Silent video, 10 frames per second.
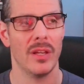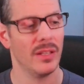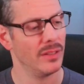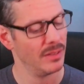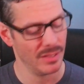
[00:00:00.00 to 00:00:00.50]

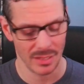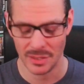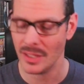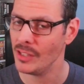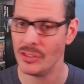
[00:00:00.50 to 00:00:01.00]
And the other
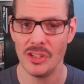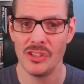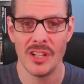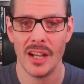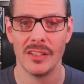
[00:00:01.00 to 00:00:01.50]
thing is
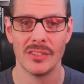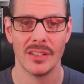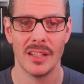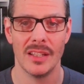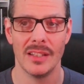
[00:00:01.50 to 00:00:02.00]
she's not
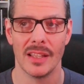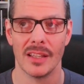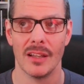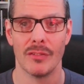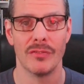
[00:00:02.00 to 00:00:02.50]
a
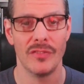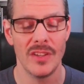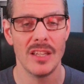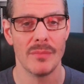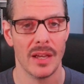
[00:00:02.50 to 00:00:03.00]
like a
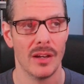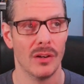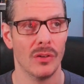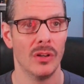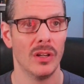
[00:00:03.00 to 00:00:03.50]

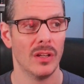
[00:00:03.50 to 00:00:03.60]
female